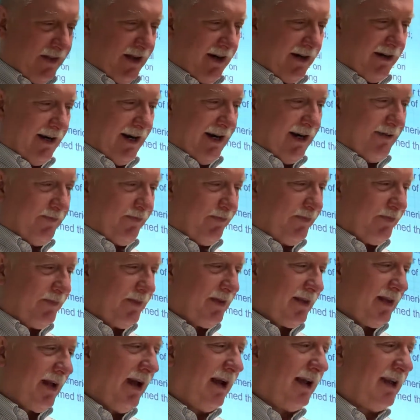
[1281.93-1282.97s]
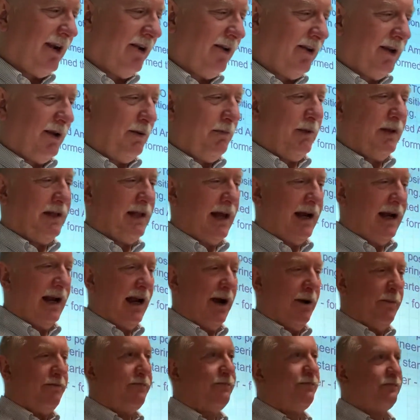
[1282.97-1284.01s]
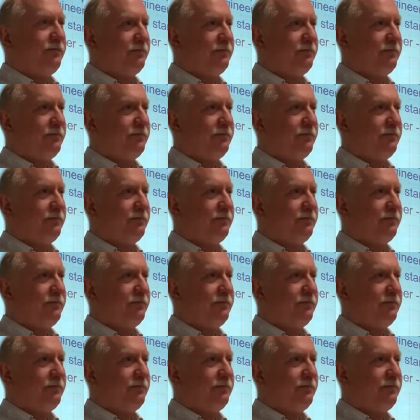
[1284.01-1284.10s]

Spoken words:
All right, I can only admit that now.